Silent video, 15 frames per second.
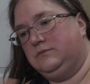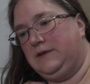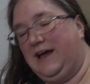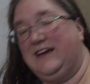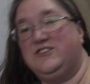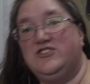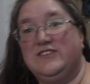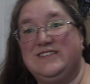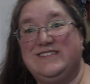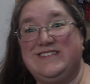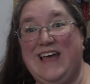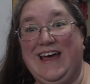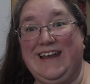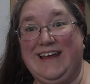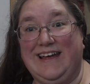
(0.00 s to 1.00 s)
I just
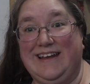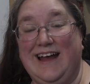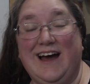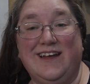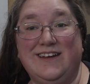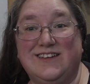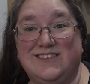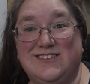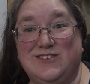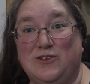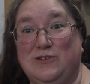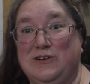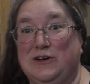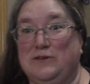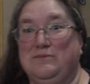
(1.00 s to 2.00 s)
said it, Onyx
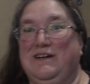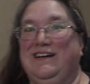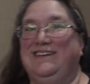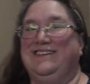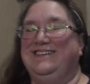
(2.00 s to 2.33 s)
Storm.